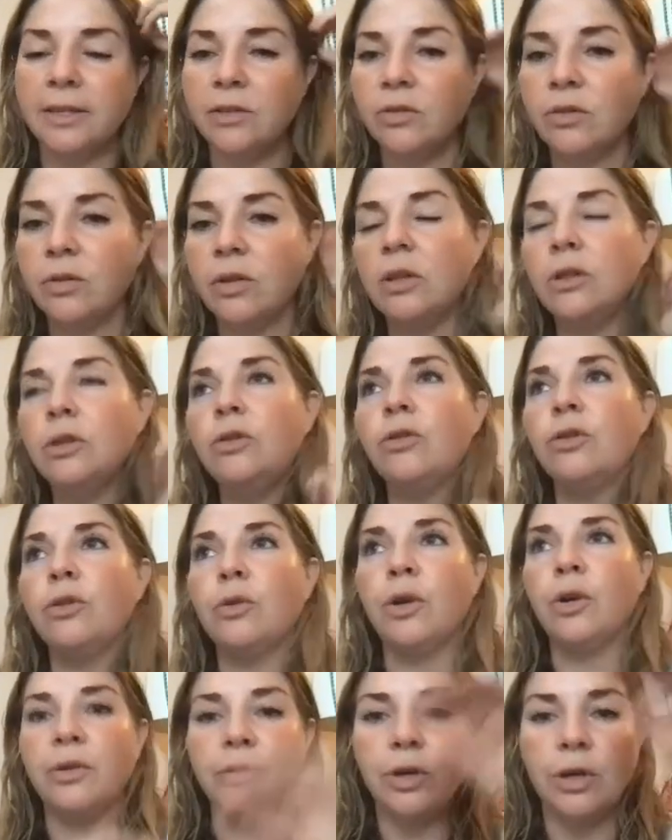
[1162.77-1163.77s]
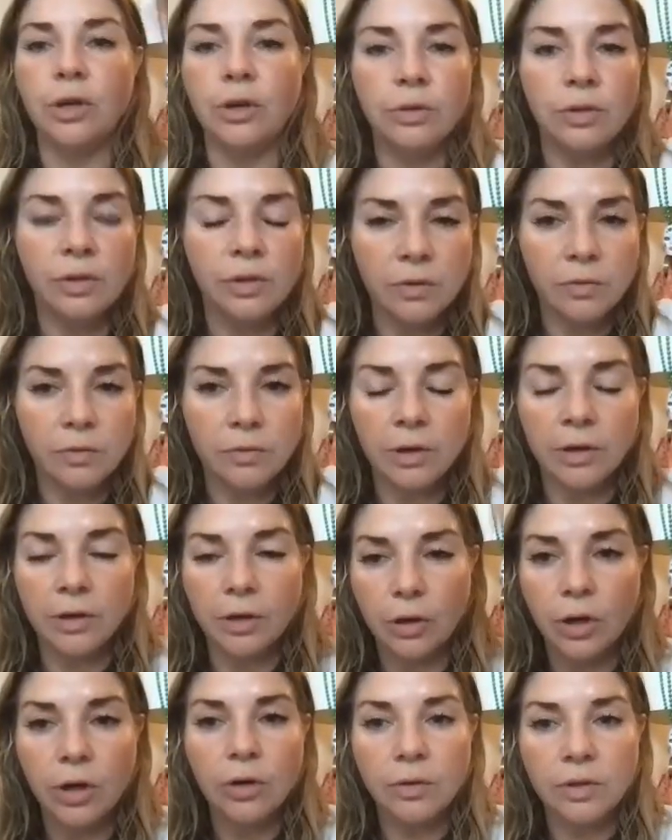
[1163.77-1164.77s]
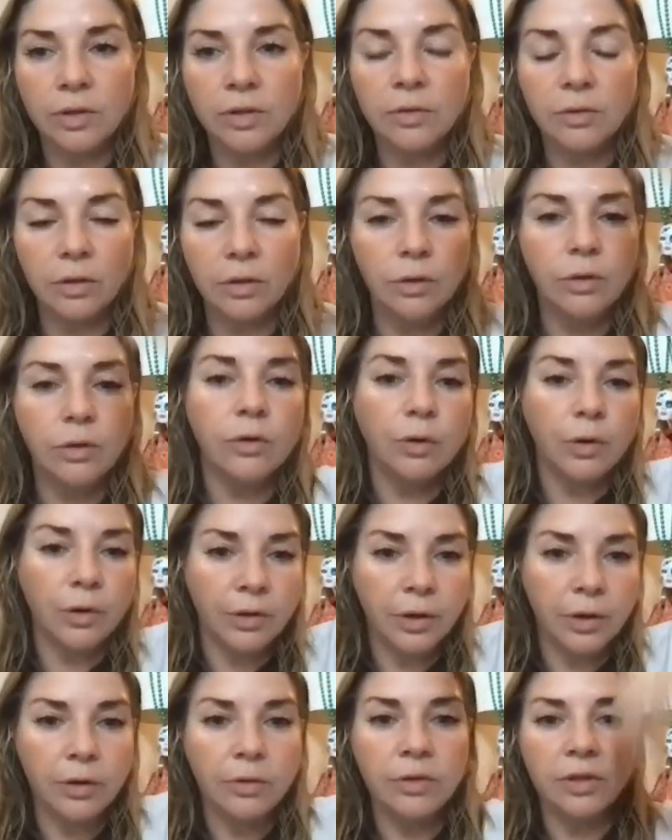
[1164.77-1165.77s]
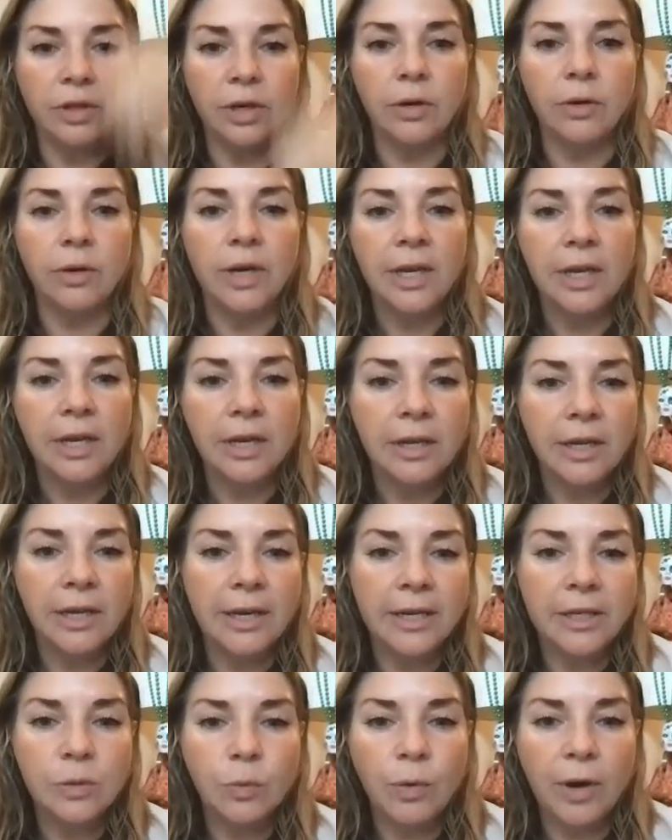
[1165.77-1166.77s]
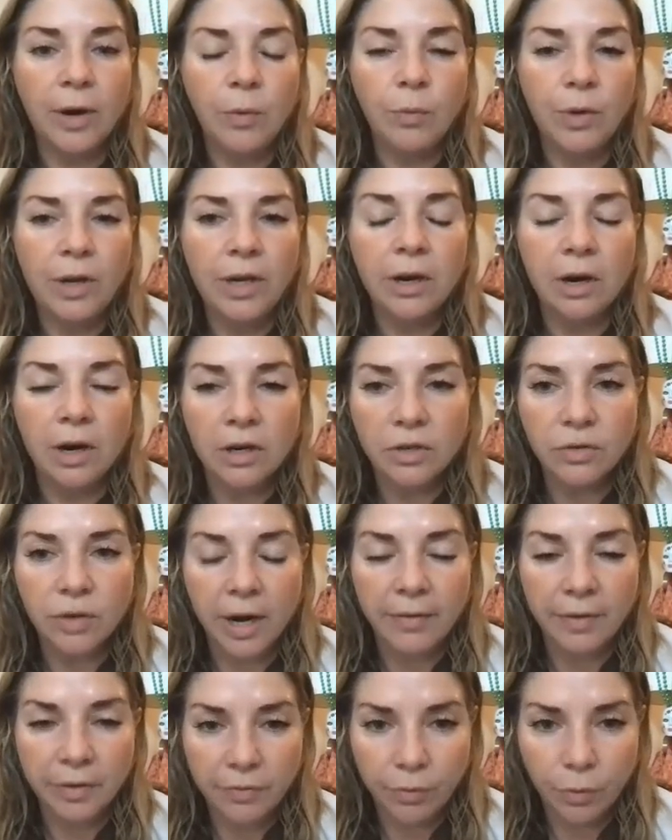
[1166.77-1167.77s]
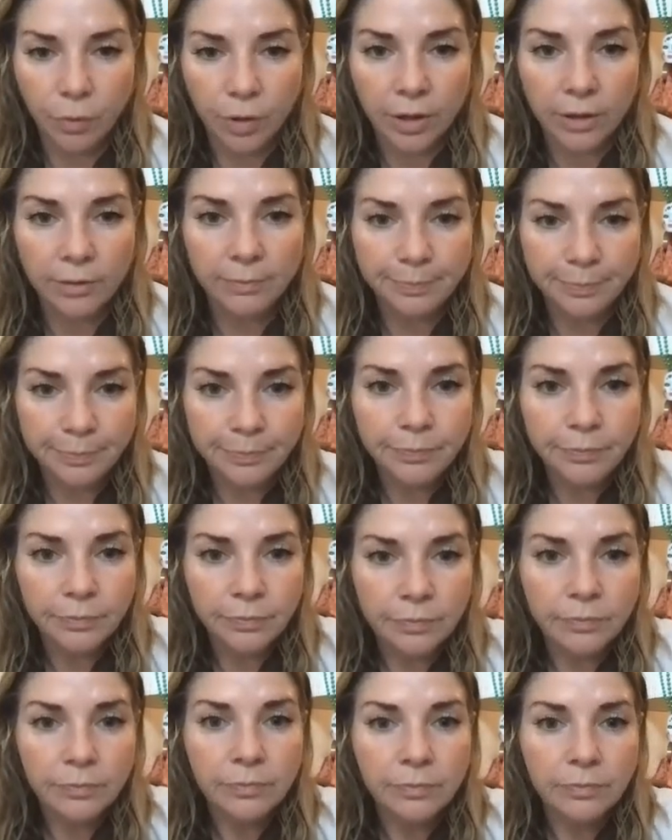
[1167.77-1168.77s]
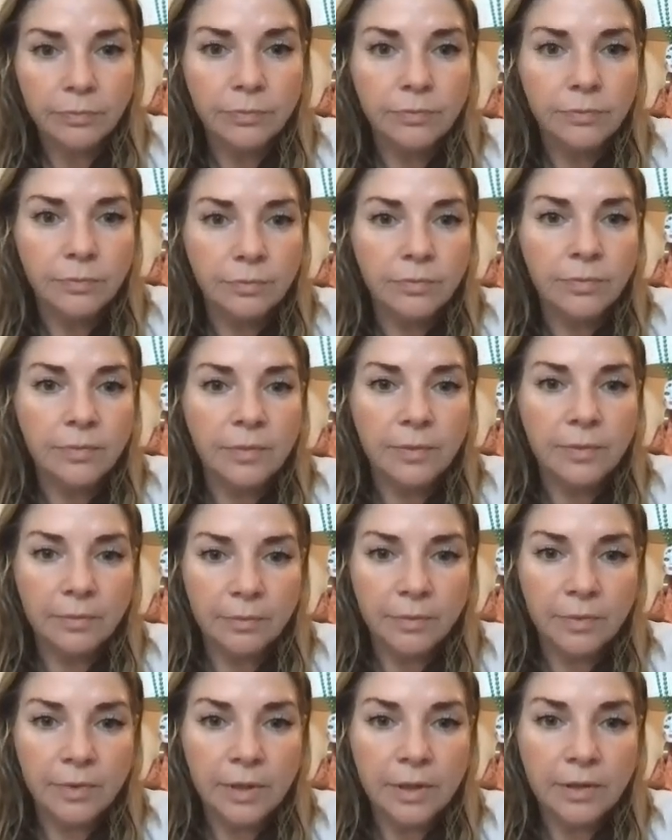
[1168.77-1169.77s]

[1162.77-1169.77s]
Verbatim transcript: Those are the lunar yeah. North nodes, are the nodes, the lunar North node. So it is what we are striving for. Yep.